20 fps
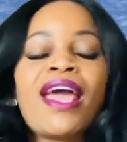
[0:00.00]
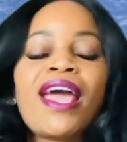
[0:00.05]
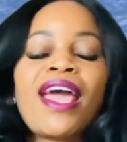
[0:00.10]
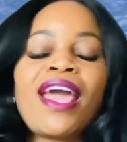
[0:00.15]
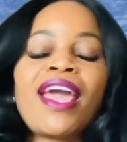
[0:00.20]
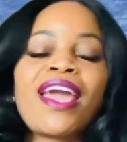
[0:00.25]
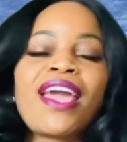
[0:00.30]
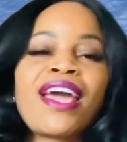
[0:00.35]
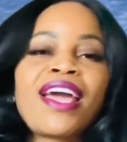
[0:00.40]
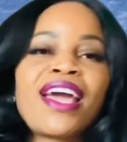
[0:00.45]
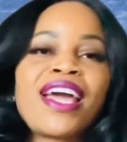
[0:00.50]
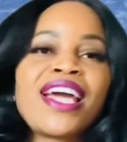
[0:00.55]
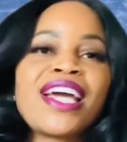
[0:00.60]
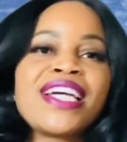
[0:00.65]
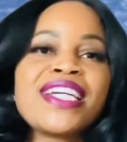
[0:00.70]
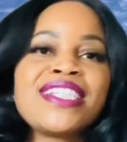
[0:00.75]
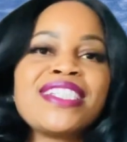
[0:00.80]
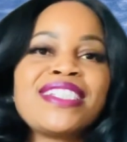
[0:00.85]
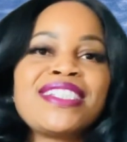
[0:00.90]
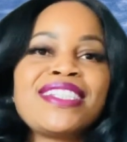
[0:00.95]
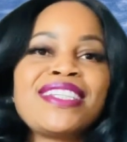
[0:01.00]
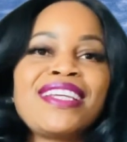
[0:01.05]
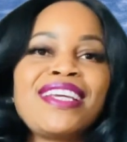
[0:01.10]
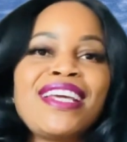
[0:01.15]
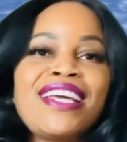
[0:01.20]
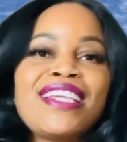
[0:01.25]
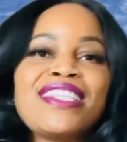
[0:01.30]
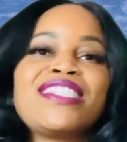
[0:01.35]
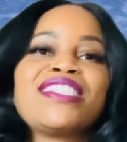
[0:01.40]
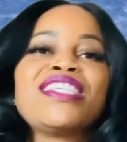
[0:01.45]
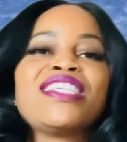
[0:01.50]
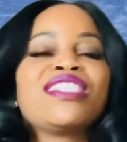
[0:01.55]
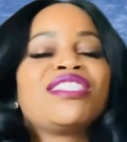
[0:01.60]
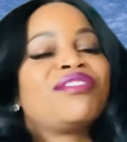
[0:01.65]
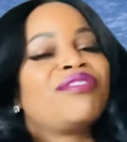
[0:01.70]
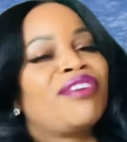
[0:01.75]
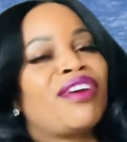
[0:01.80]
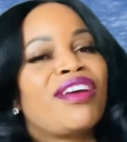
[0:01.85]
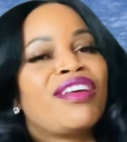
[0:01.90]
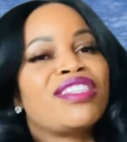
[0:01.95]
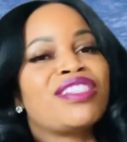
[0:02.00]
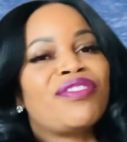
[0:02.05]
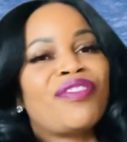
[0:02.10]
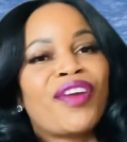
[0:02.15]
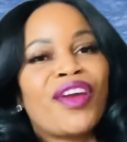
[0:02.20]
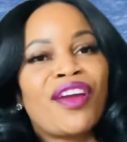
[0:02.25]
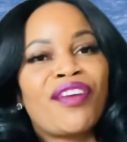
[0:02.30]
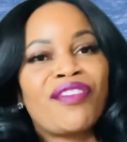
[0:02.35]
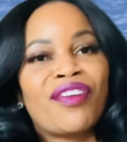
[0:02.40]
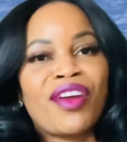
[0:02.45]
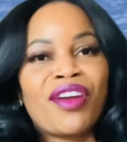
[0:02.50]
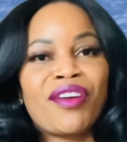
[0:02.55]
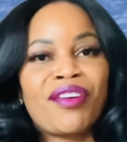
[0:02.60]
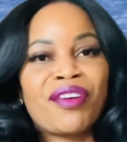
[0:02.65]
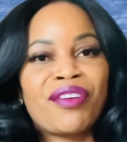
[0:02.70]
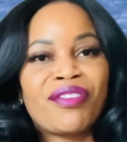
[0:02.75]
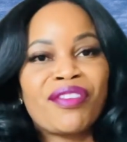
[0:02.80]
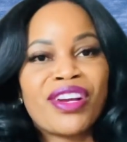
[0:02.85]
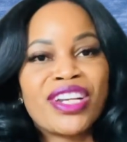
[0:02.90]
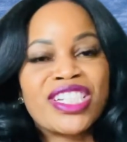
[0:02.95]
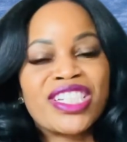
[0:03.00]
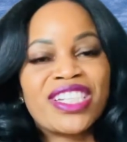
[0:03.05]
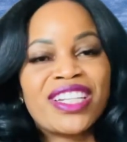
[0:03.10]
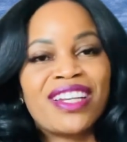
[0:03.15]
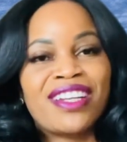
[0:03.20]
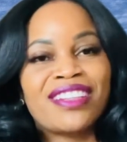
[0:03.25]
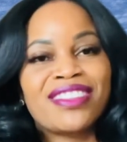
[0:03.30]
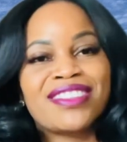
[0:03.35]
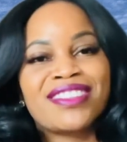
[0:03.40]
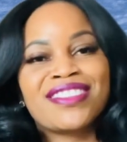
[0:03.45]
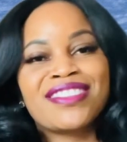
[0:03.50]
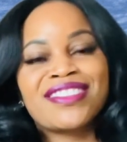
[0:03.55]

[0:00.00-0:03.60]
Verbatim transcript: and it's it's, it's very very refreshing